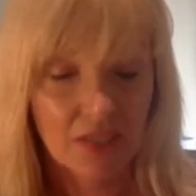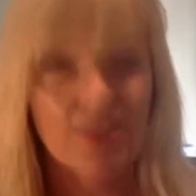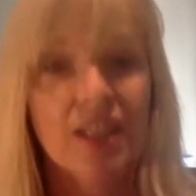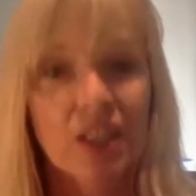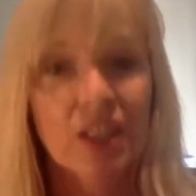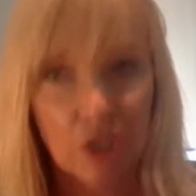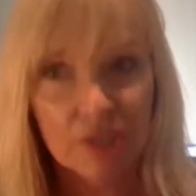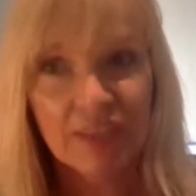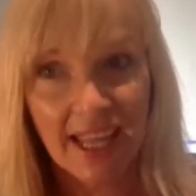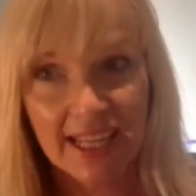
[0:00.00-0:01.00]
So there's a
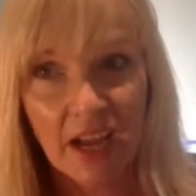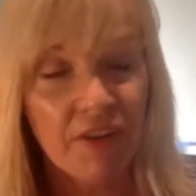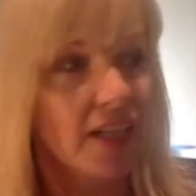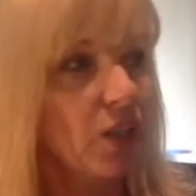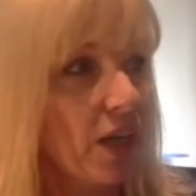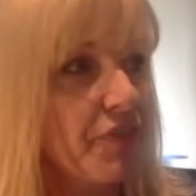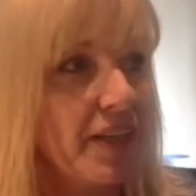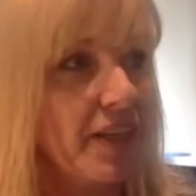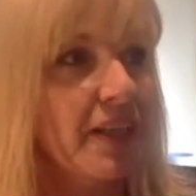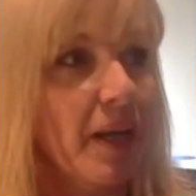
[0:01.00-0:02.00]
lot of cake. I've
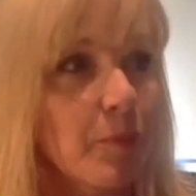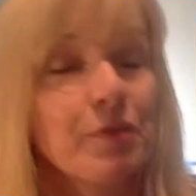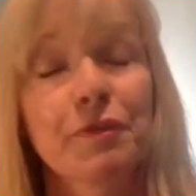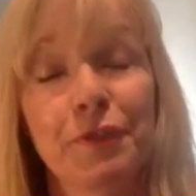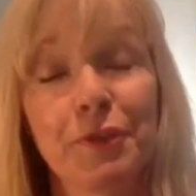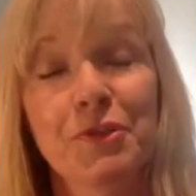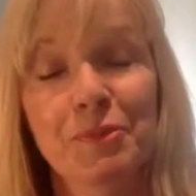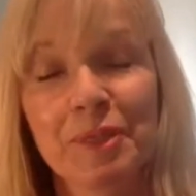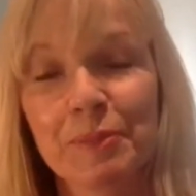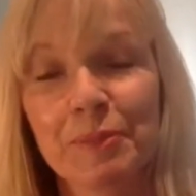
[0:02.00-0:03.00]
had a number of
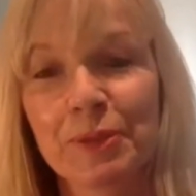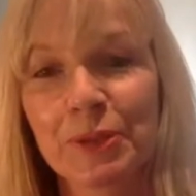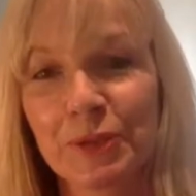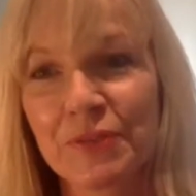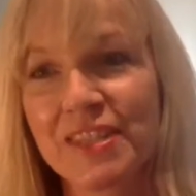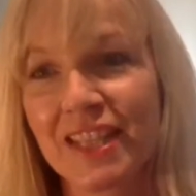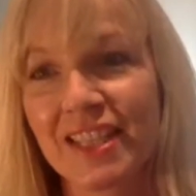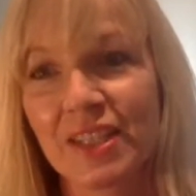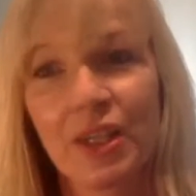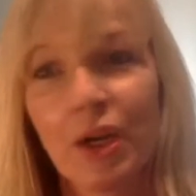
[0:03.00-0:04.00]
reviews from people who've
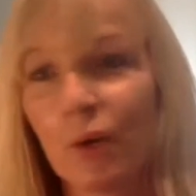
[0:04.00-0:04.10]
said,